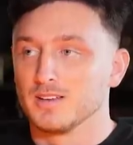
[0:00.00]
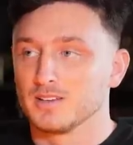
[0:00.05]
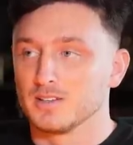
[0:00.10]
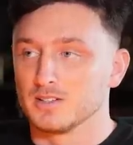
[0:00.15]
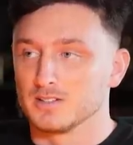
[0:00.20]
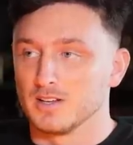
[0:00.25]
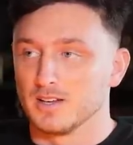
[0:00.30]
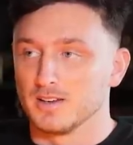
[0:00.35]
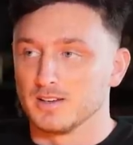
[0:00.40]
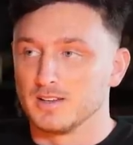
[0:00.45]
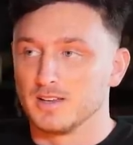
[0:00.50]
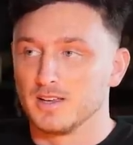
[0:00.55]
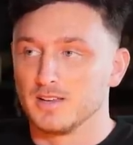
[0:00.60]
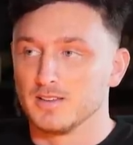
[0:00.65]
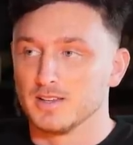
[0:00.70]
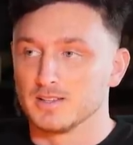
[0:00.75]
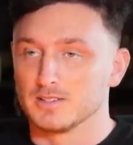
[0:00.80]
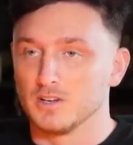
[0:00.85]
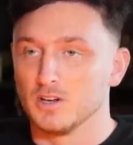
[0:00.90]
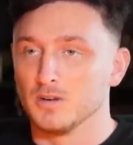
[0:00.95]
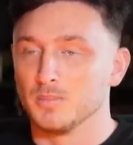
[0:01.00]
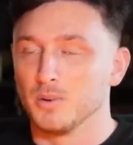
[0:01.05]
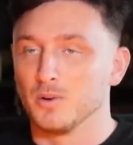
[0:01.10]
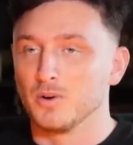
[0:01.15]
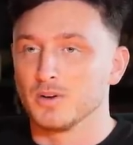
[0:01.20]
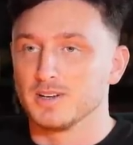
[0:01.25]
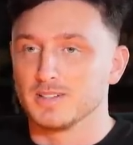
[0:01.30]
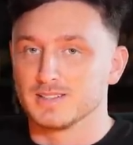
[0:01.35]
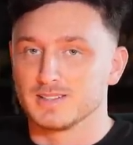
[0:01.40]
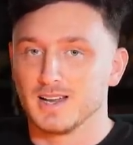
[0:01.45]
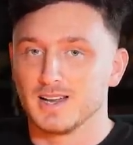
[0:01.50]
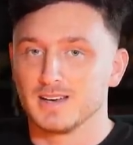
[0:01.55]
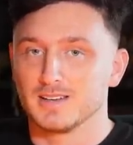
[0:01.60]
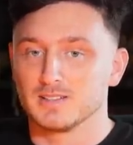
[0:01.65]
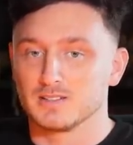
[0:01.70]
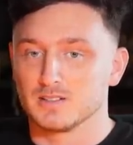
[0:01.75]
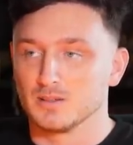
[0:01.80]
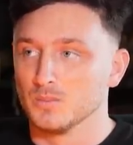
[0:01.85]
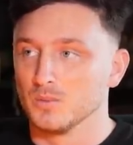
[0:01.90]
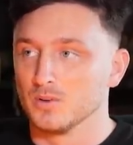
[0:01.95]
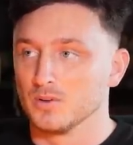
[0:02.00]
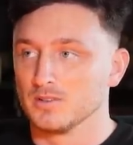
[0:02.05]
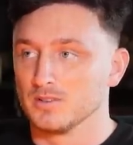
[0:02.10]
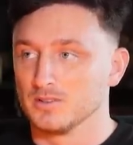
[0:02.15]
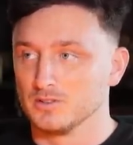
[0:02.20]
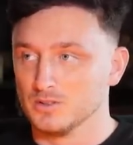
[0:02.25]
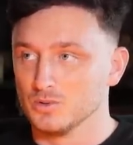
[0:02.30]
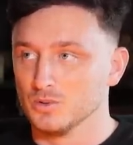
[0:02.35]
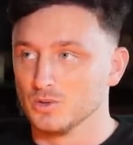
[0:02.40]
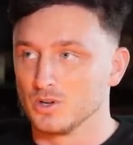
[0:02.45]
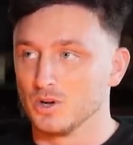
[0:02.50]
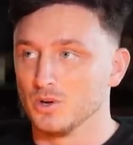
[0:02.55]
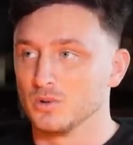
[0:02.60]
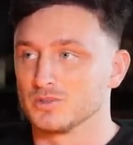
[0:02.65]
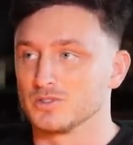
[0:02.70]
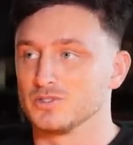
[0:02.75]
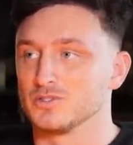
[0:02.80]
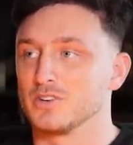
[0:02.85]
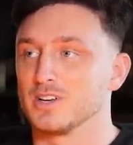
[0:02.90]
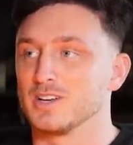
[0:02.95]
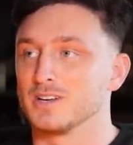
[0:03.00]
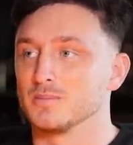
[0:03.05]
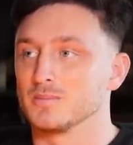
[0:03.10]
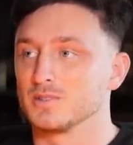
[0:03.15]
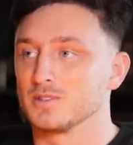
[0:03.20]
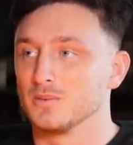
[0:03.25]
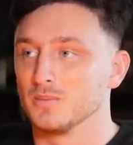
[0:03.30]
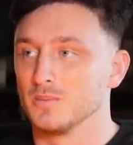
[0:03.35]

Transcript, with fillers: Because okay. like, there's no point in telling someone your goals and dreams